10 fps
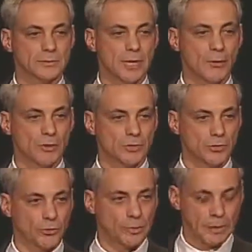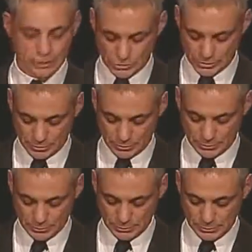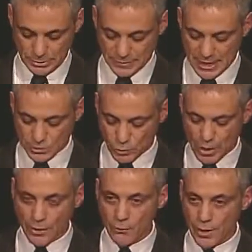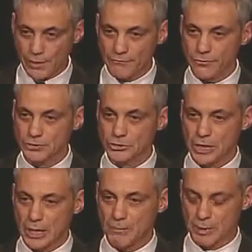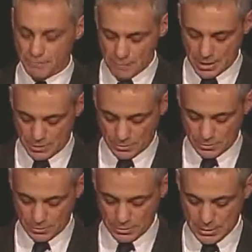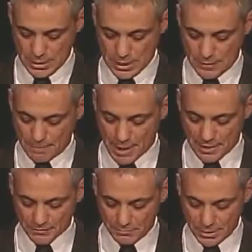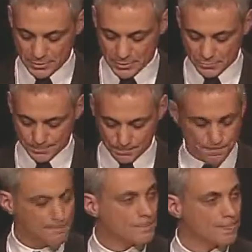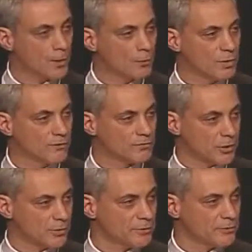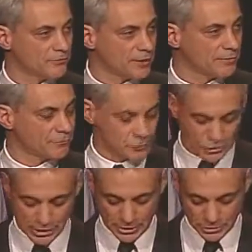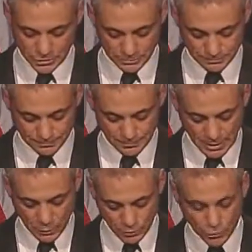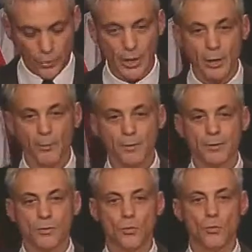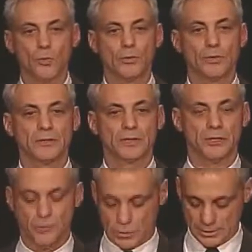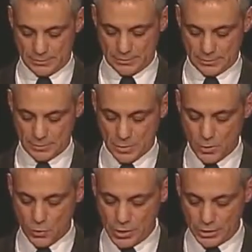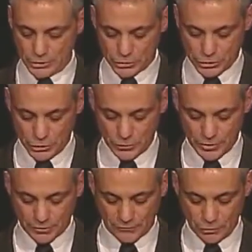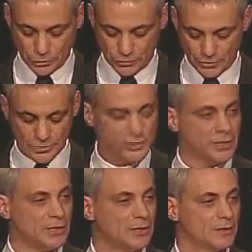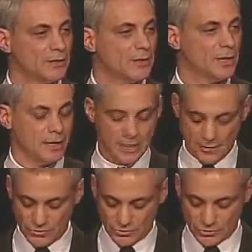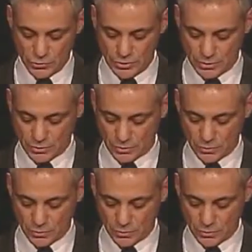and with determination. That's why I ran for the job of mayor. In the past months, we have started the fight for change, and with your help, we will continue it. We can ensure that the future of our city and every student